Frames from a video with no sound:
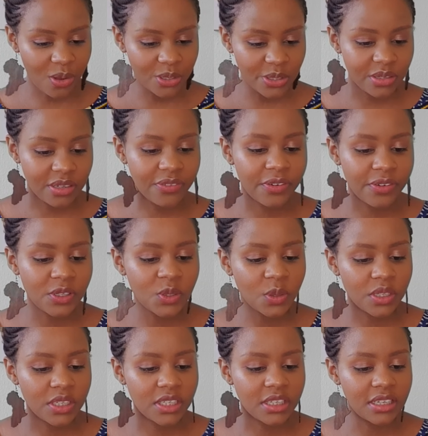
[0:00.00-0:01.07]
So the first
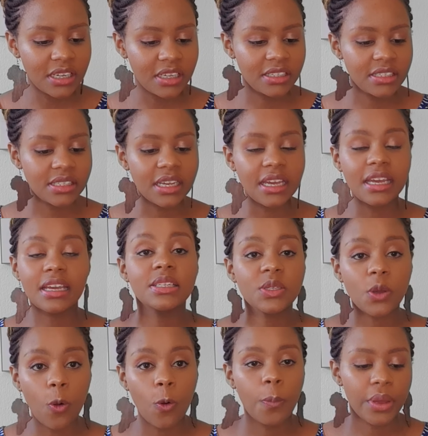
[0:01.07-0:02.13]
question is
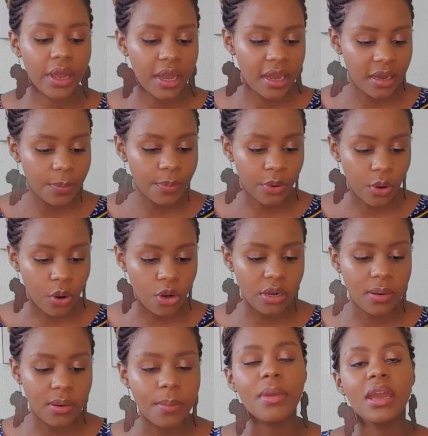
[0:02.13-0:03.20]
Aupair
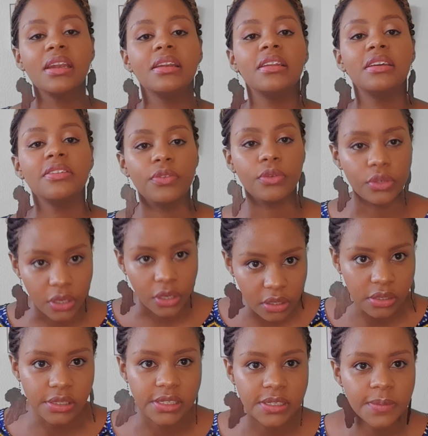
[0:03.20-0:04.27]
program mainly for
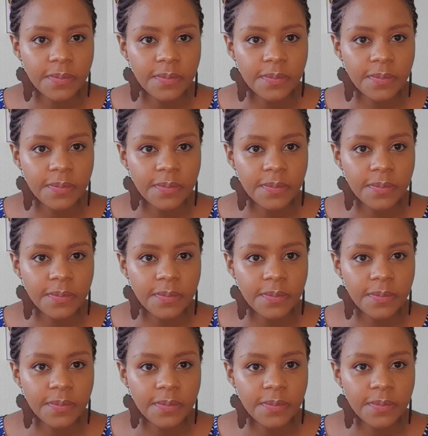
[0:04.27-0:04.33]
girls?